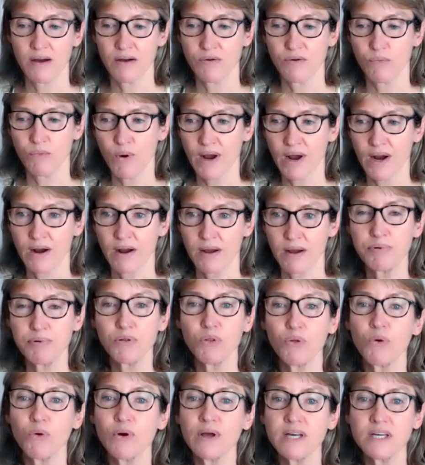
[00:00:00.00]
where
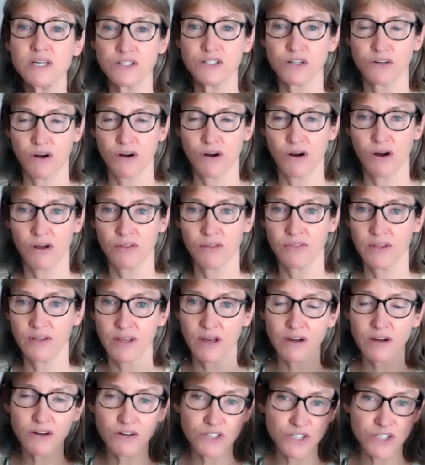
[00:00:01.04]
employees are the
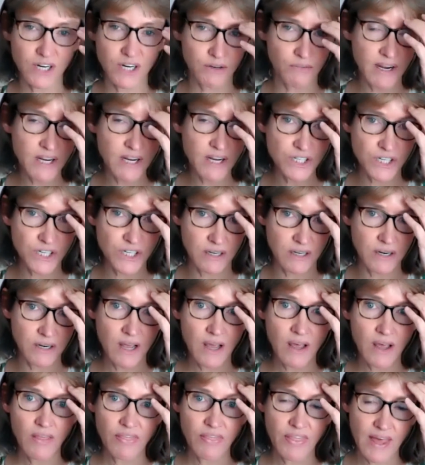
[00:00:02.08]
younger generation,
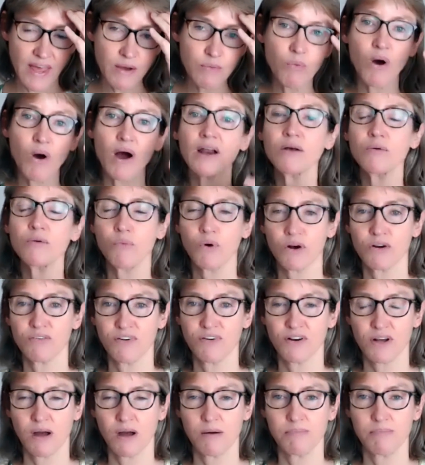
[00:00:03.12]
they want to work
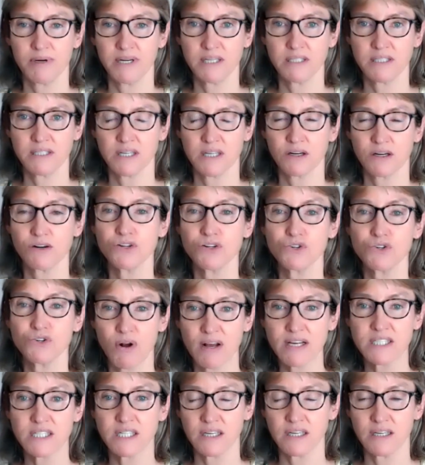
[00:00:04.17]
for companies that are
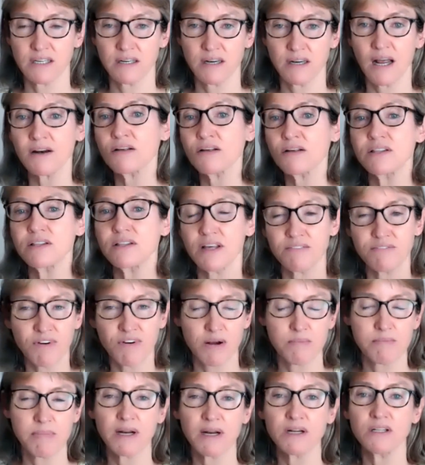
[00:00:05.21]
addressing not only the
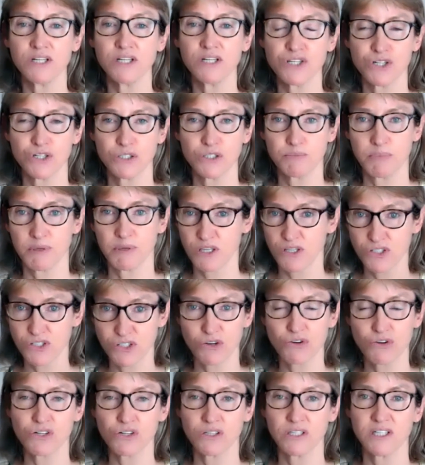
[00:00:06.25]
environmental issues, but the
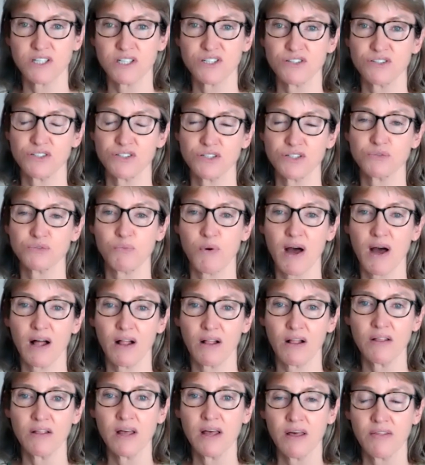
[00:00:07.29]
social issues as
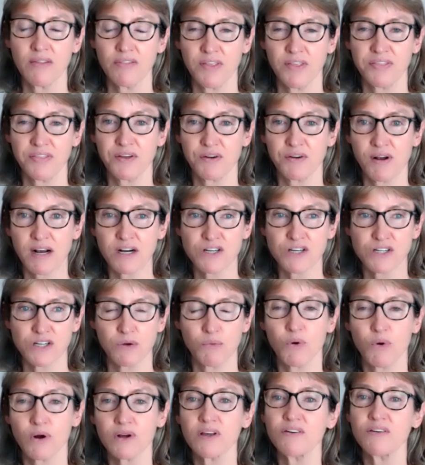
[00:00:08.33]
well, that they're actually
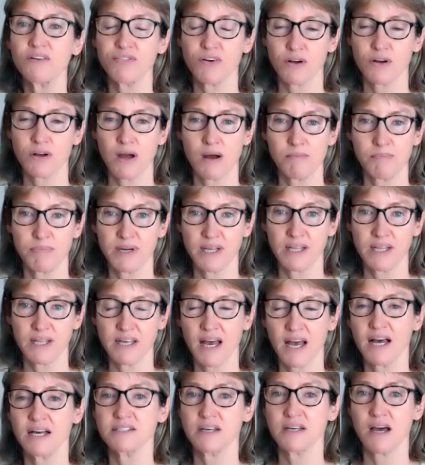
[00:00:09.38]
working for a company that
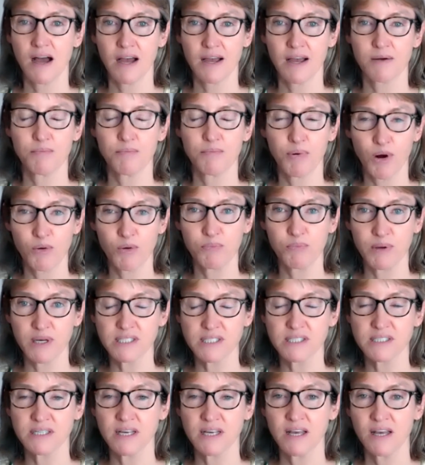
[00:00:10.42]
has a higher
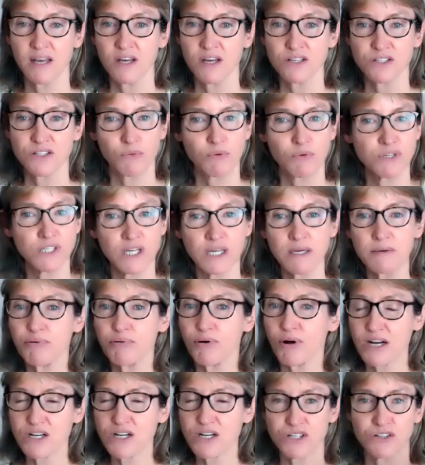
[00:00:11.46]
purpose. So we're seeing
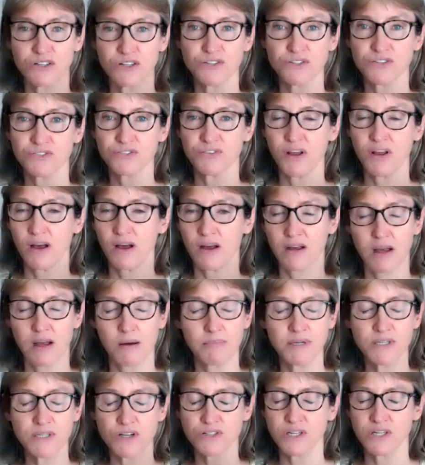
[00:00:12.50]
pressures,
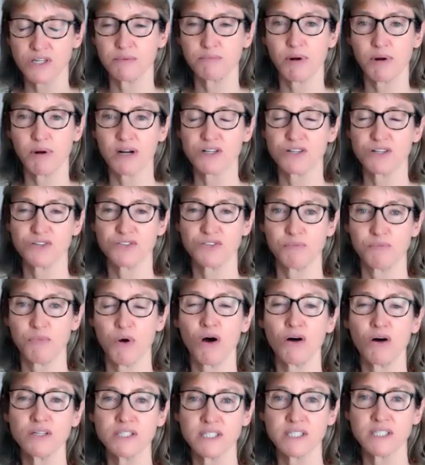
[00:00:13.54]
companies are seeing pressures from
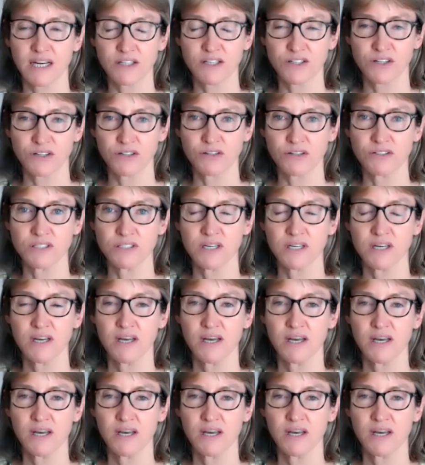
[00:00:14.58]
all sectors,